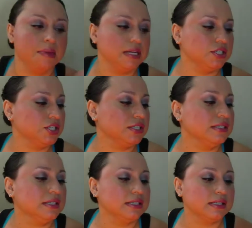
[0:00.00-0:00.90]
But it's
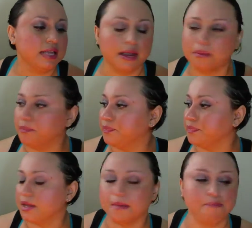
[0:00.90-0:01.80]
just this like
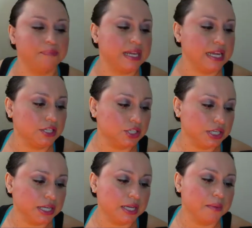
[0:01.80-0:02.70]

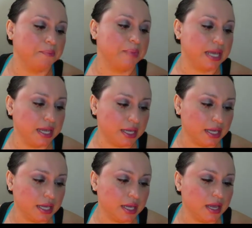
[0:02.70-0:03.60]
peachy,
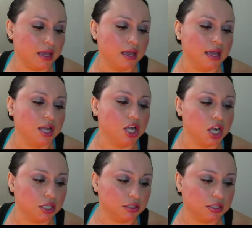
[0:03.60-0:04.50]
pinky
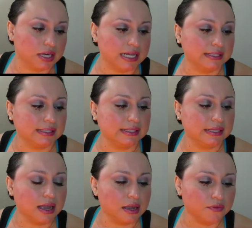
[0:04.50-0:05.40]
color. It's
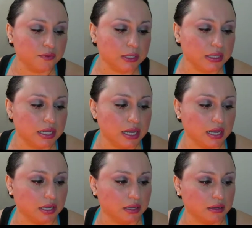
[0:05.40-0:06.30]
not really,
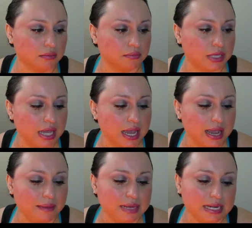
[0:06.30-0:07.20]
I
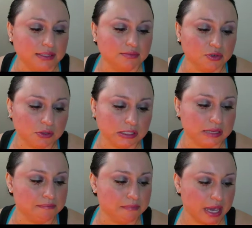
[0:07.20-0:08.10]
mean, it's
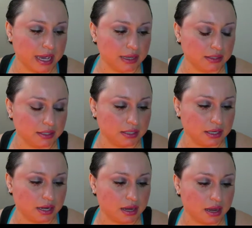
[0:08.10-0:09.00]
mostly matte,
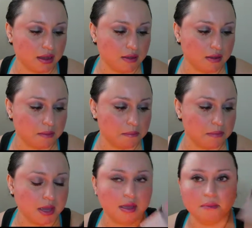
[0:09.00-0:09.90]

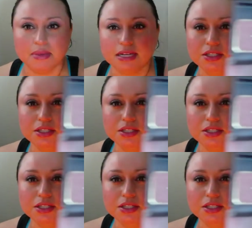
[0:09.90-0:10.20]
but